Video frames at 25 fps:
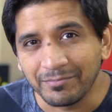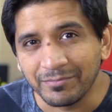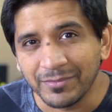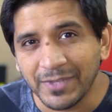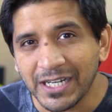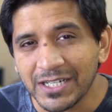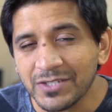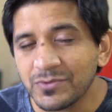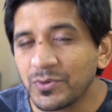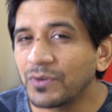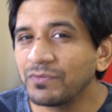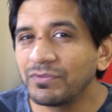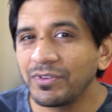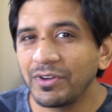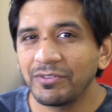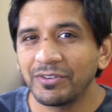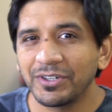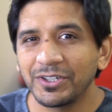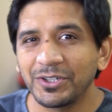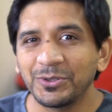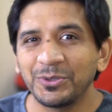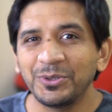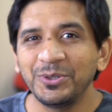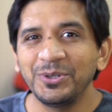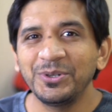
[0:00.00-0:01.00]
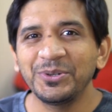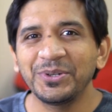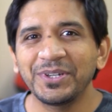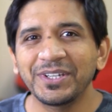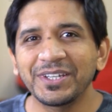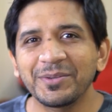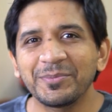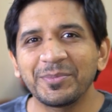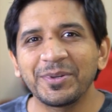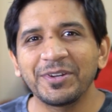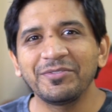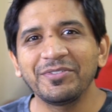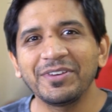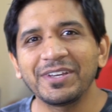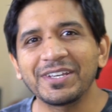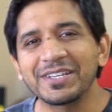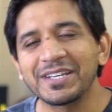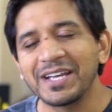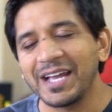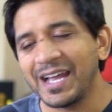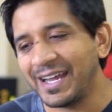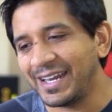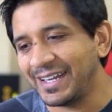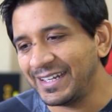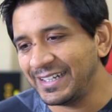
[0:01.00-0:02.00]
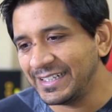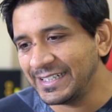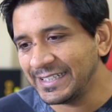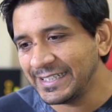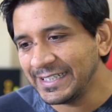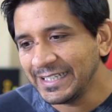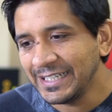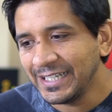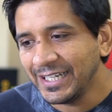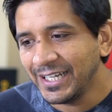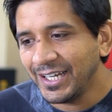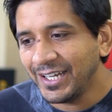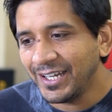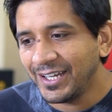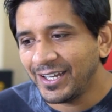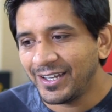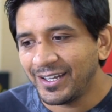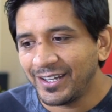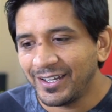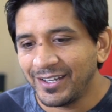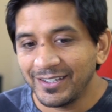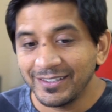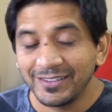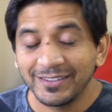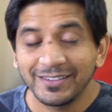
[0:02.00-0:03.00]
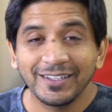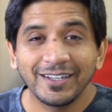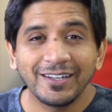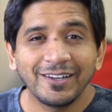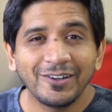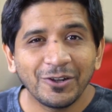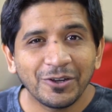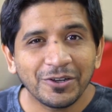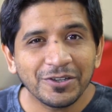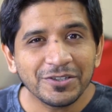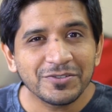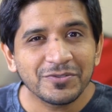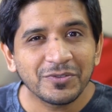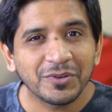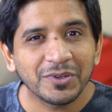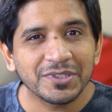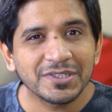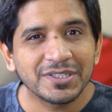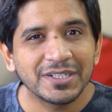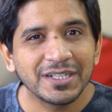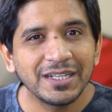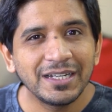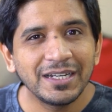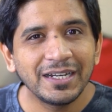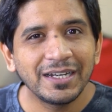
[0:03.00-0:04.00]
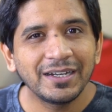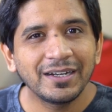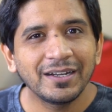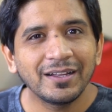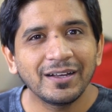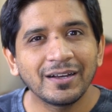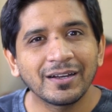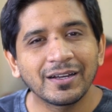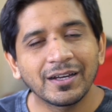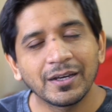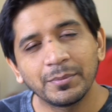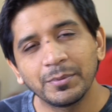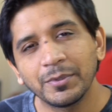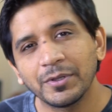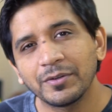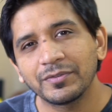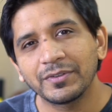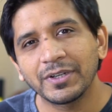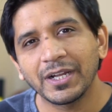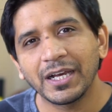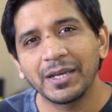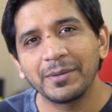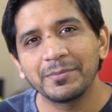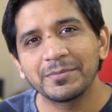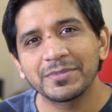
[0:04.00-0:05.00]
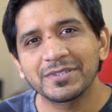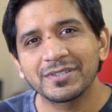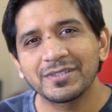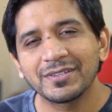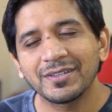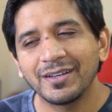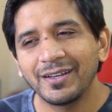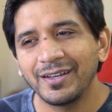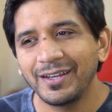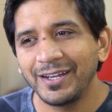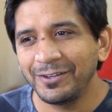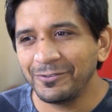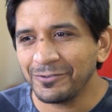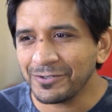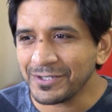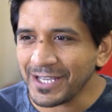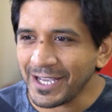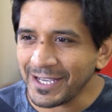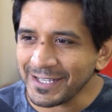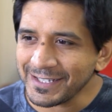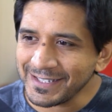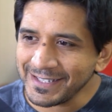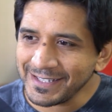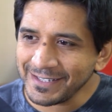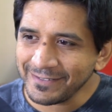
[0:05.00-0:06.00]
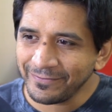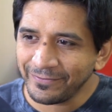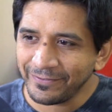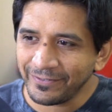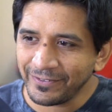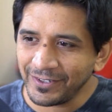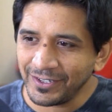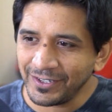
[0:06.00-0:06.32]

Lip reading: That's what we were told during the briefing, and the launch was delayed a couple of times. It was as if